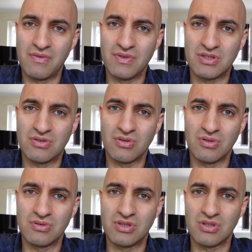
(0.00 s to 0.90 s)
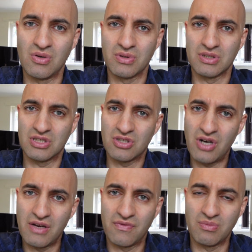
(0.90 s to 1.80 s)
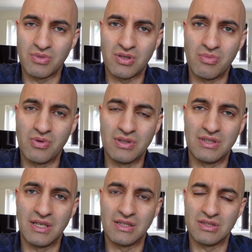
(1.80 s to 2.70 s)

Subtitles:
of a struggle just going straight from community